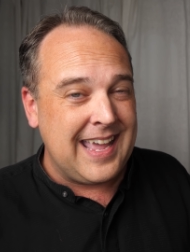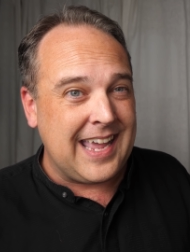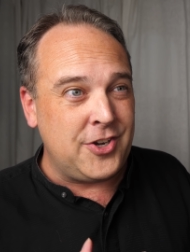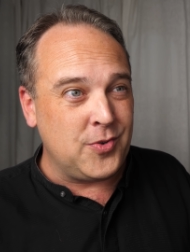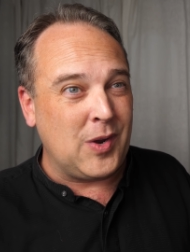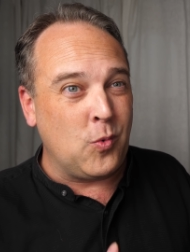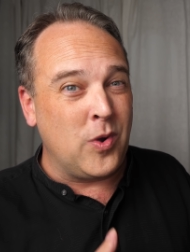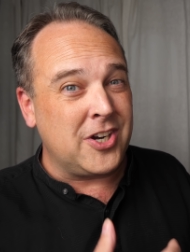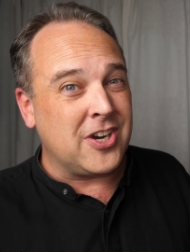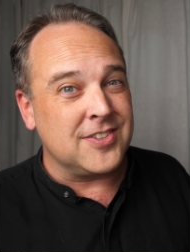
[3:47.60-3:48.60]
and doing
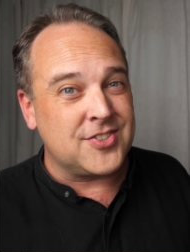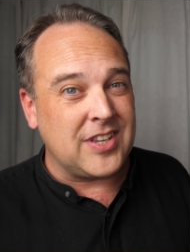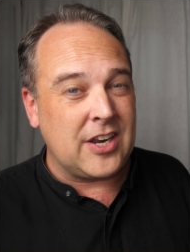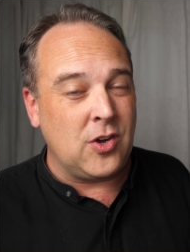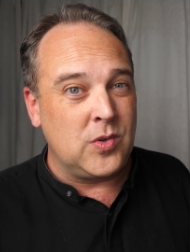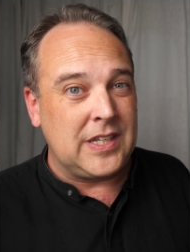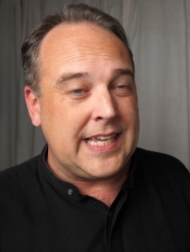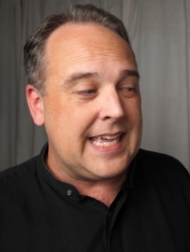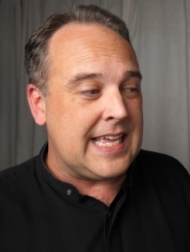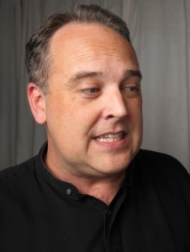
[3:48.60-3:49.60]
one card slot
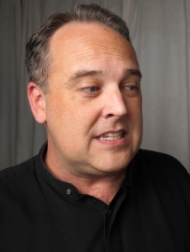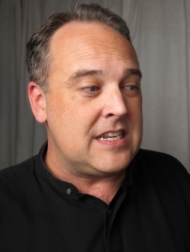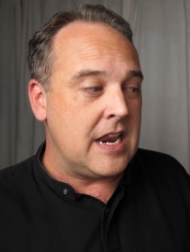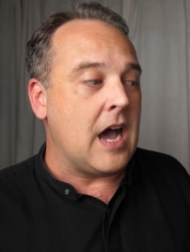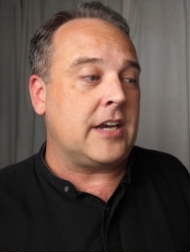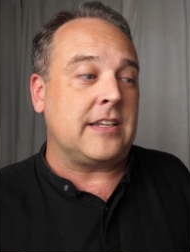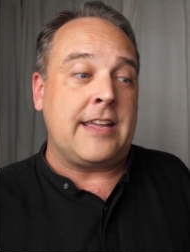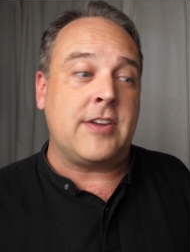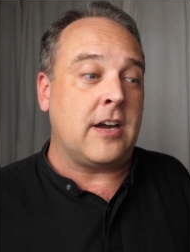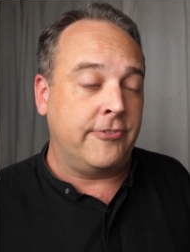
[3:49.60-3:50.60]
only is not
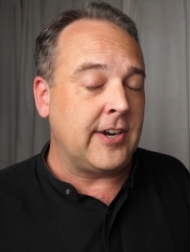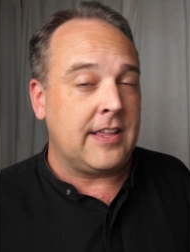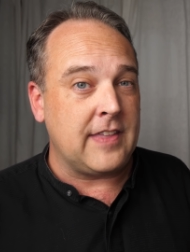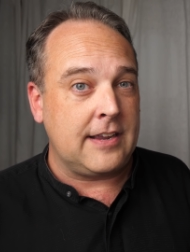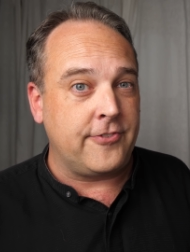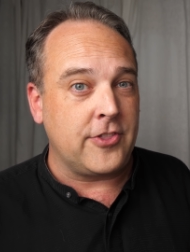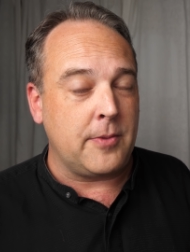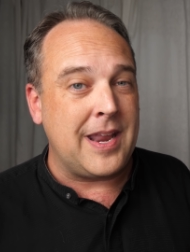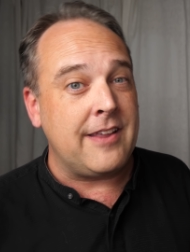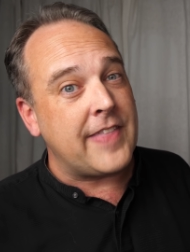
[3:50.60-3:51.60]
a comforting thing for
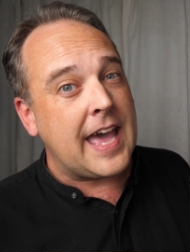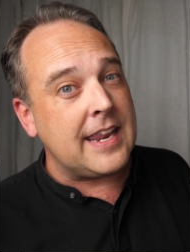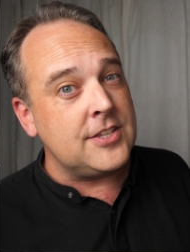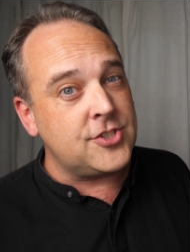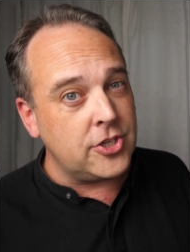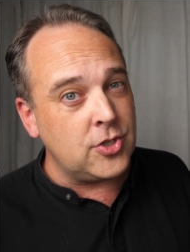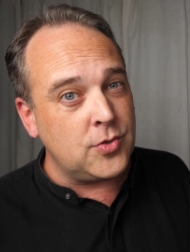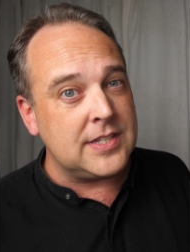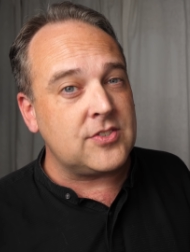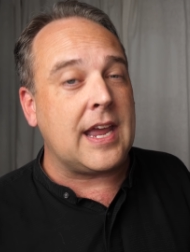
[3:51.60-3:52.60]
them. And if that is
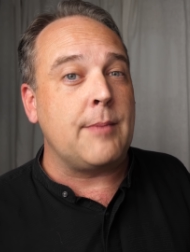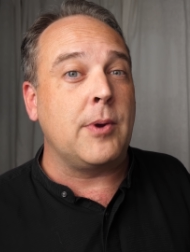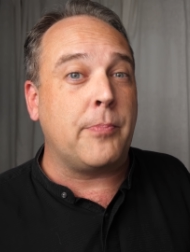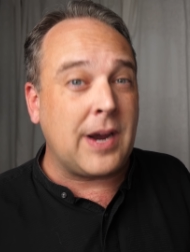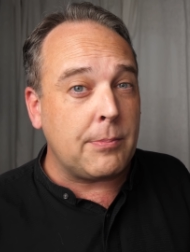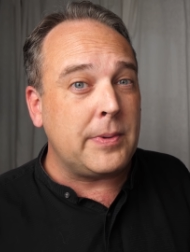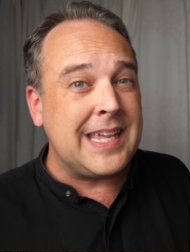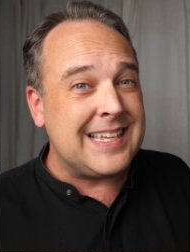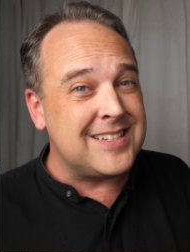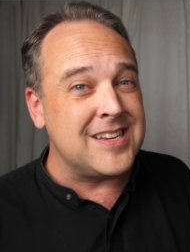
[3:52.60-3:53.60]
you, this camera
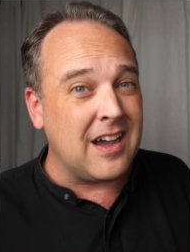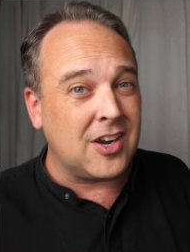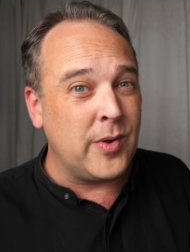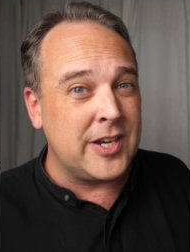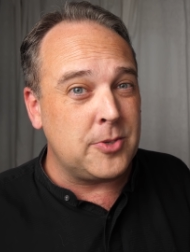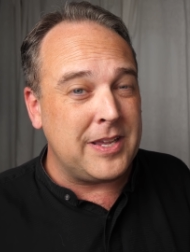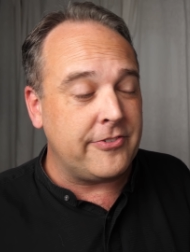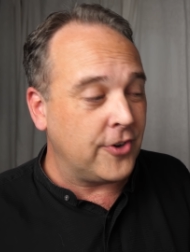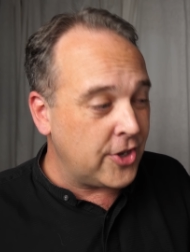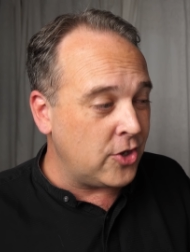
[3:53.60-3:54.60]
probably is not going to be
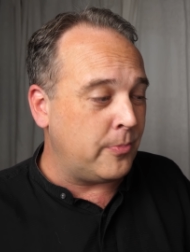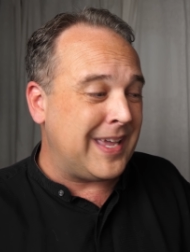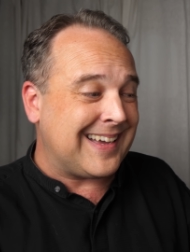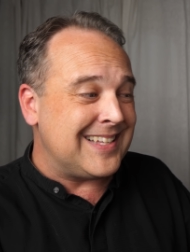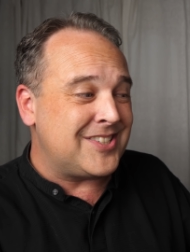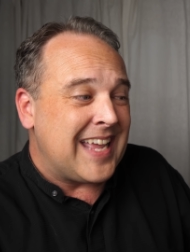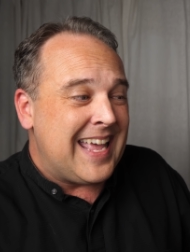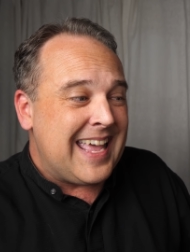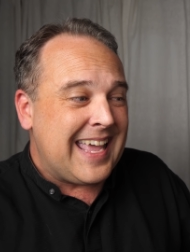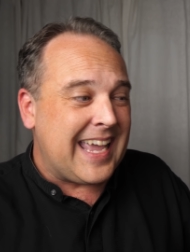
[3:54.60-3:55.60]
for you because
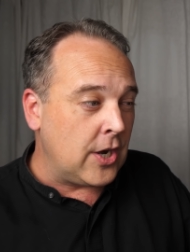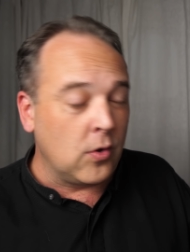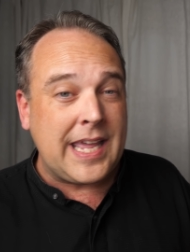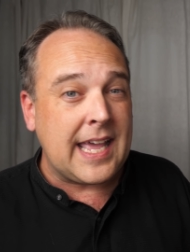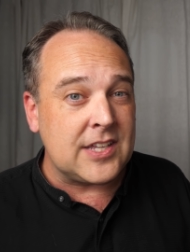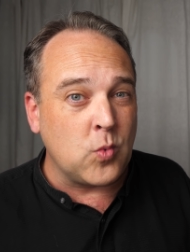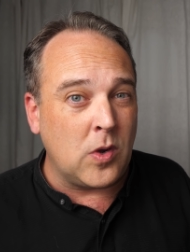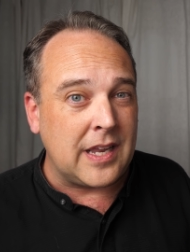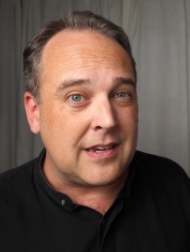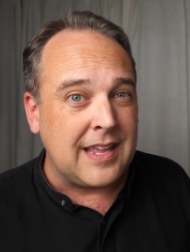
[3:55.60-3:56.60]
it only has
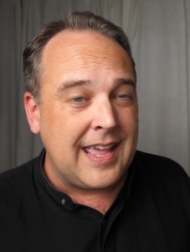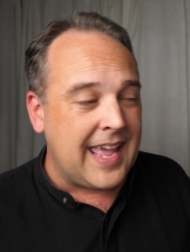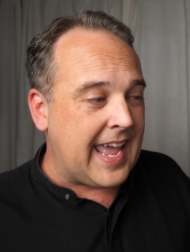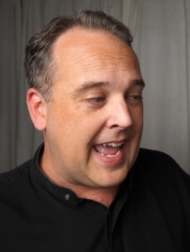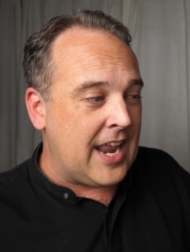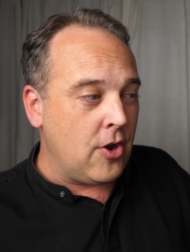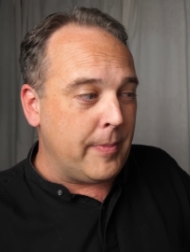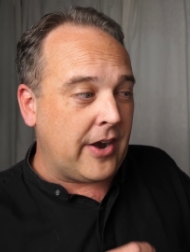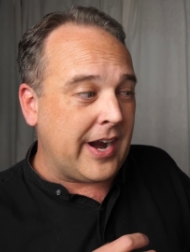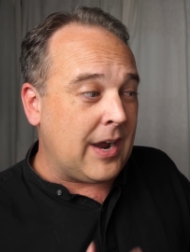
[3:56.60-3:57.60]
one. And no
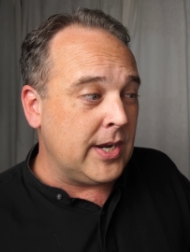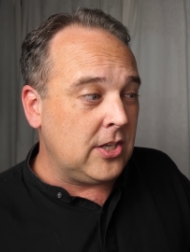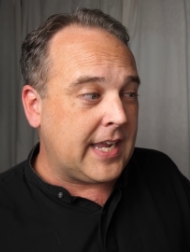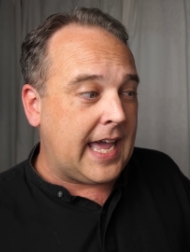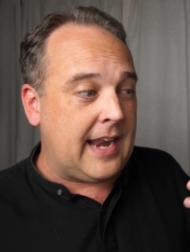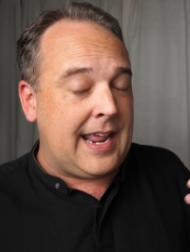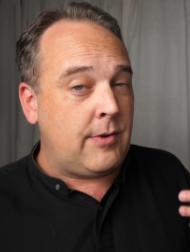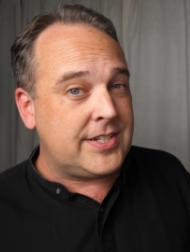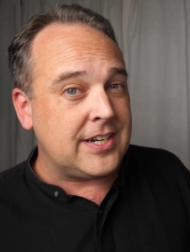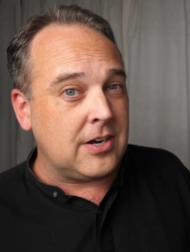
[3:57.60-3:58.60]
matter how we look at it and
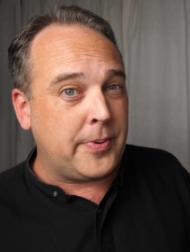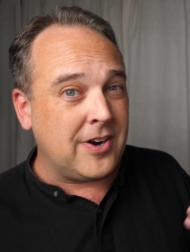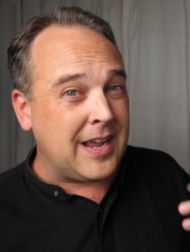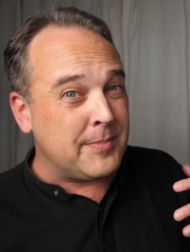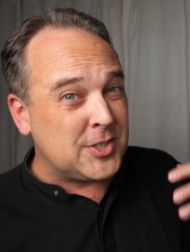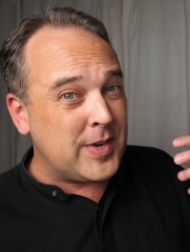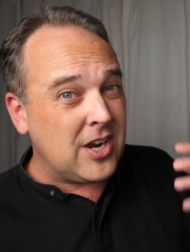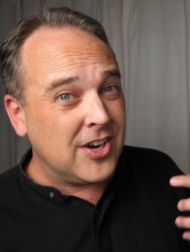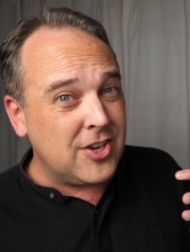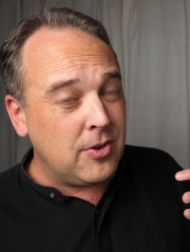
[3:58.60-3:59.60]
how we tear it apart and how much
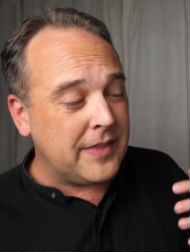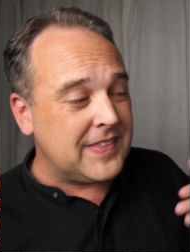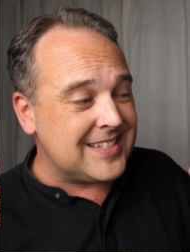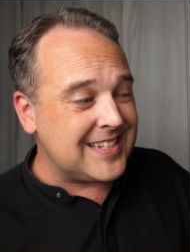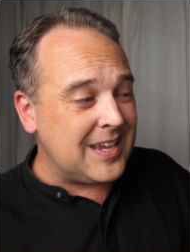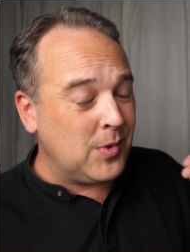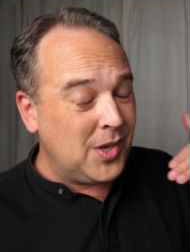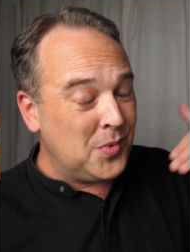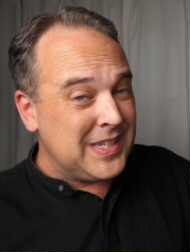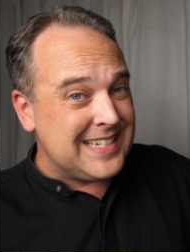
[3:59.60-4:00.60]
we argue about this, it
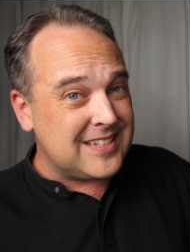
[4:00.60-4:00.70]
will only